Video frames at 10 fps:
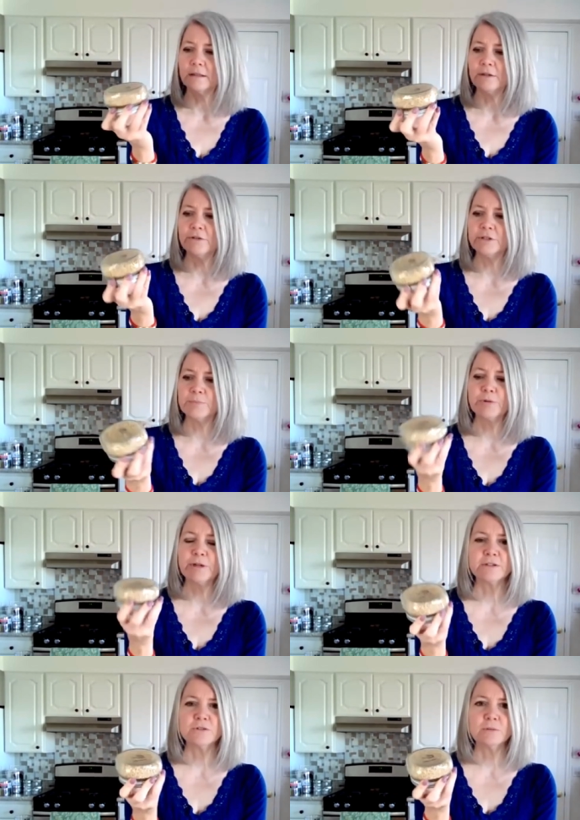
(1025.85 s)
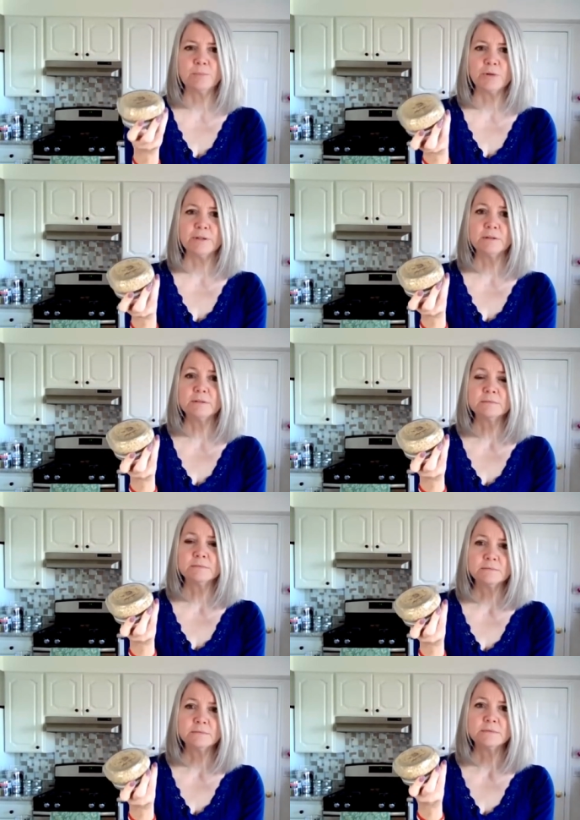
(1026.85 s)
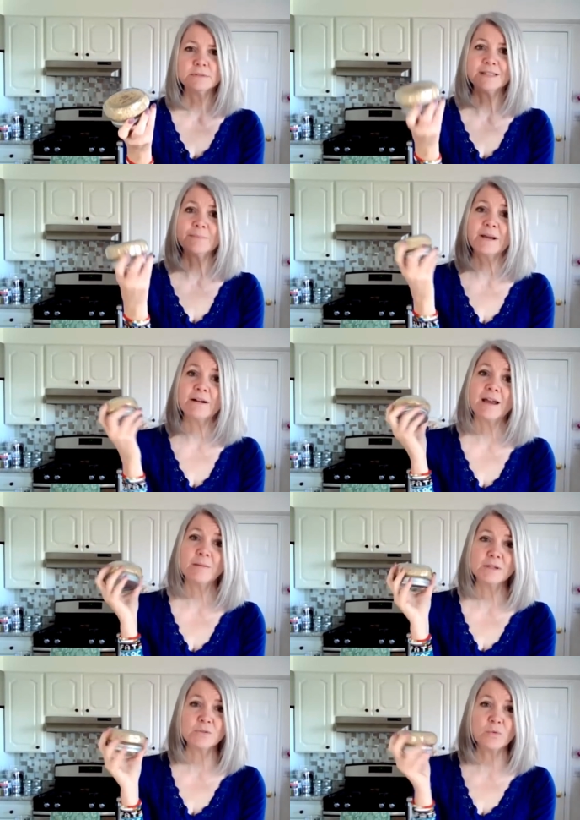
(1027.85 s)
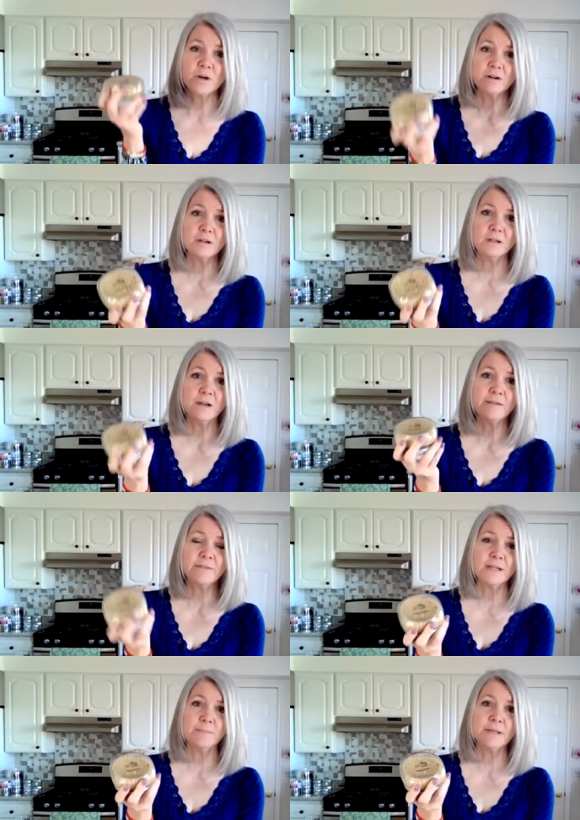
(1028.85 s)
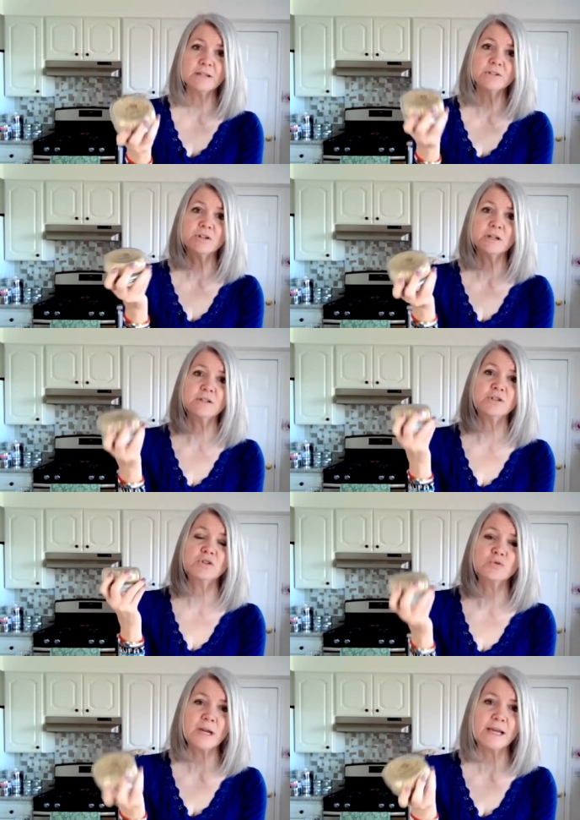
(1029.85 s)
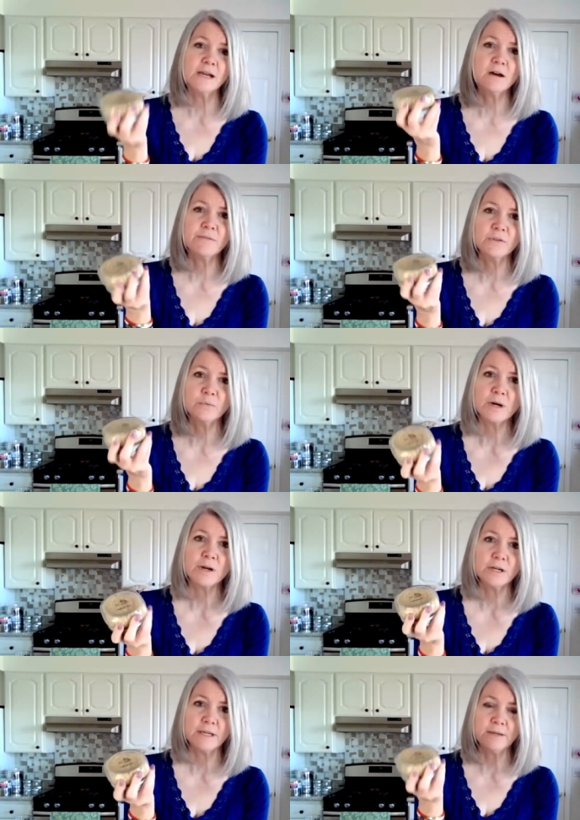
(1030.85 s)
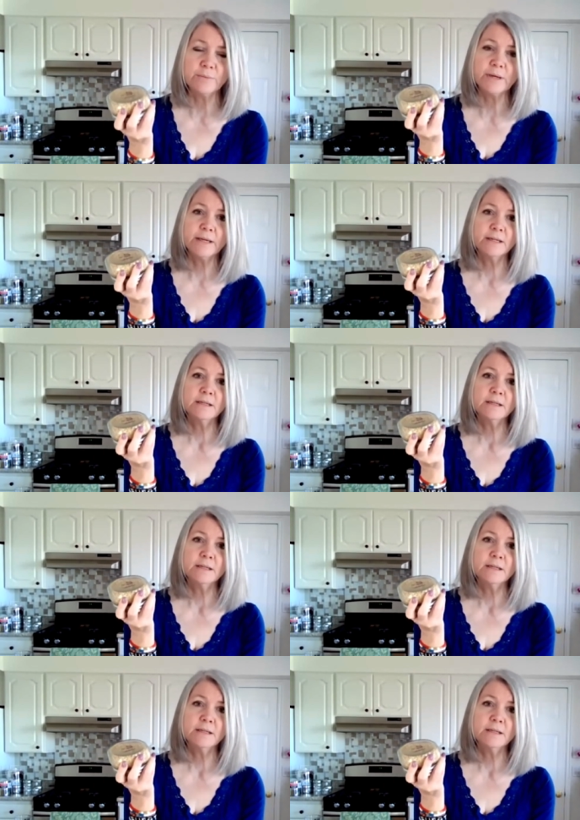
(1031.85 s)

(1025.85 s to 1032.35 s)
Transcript: You just bring it to a boil. It doesn't matter how much water you have in it because you're going to strain off the water anyway.